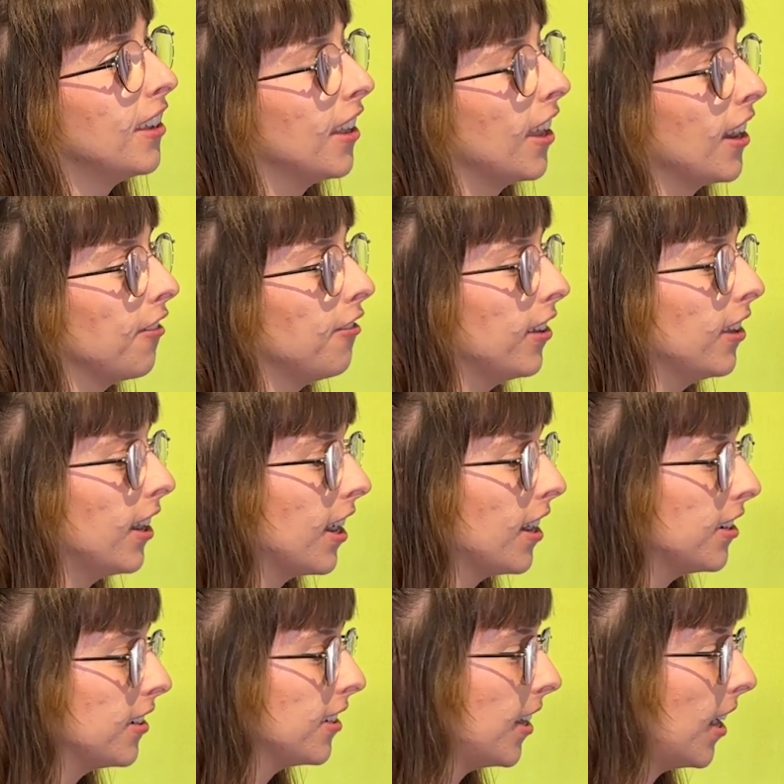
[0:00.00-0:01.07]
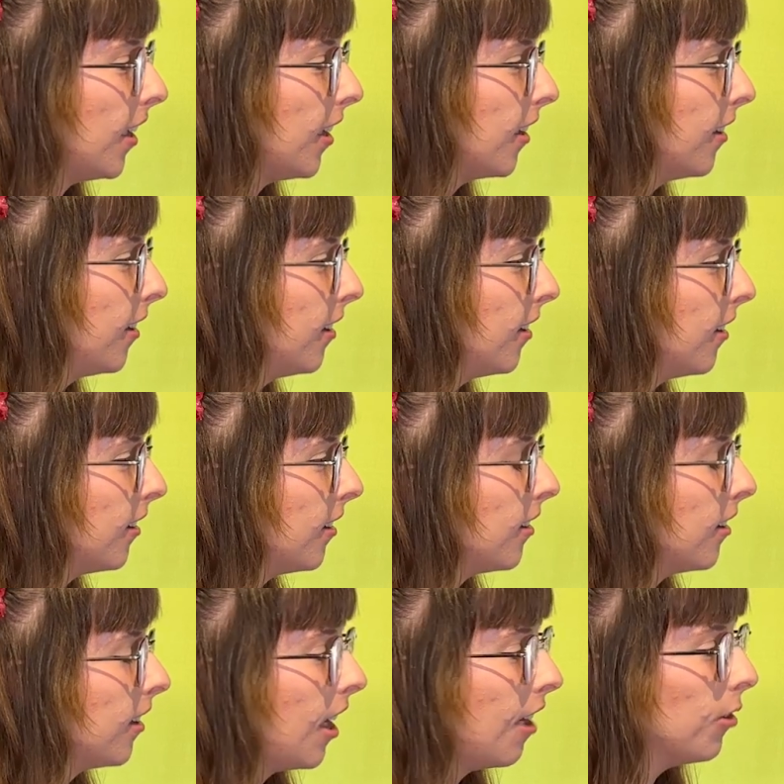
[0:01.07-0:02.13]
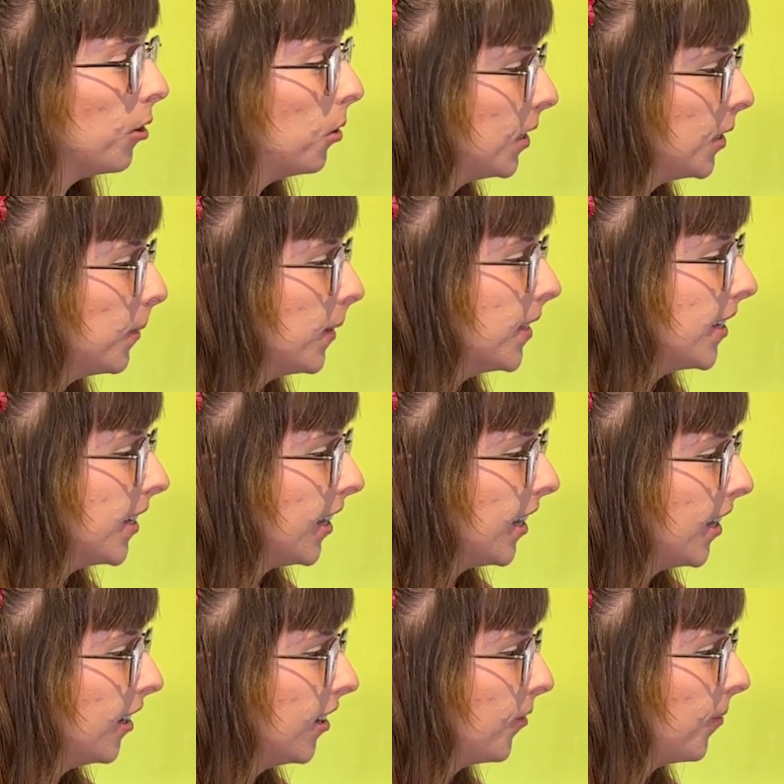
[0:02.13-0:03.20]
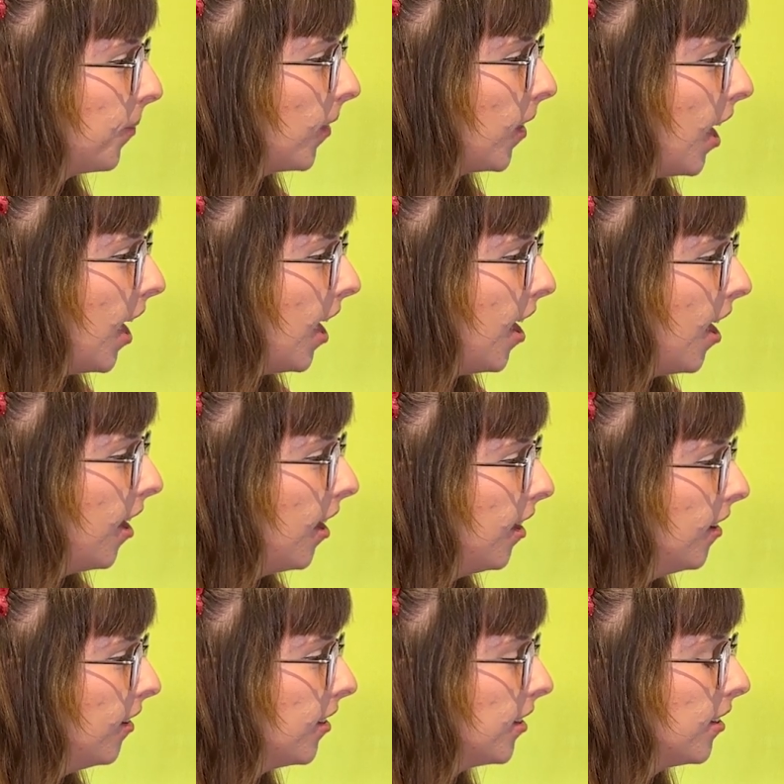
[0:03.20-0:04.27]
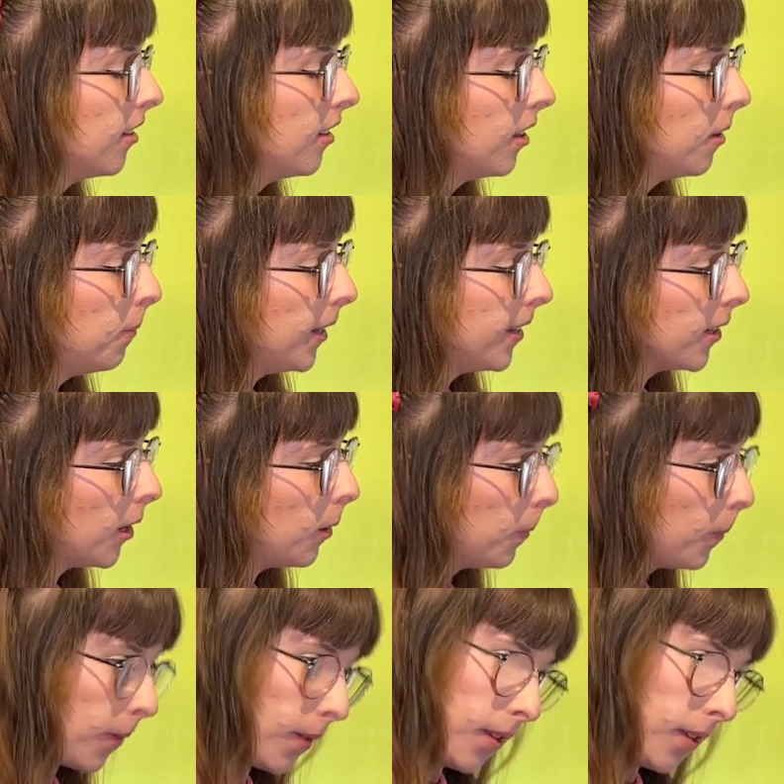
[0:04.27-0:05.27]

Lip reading: I feel like I just have always been singing and picked up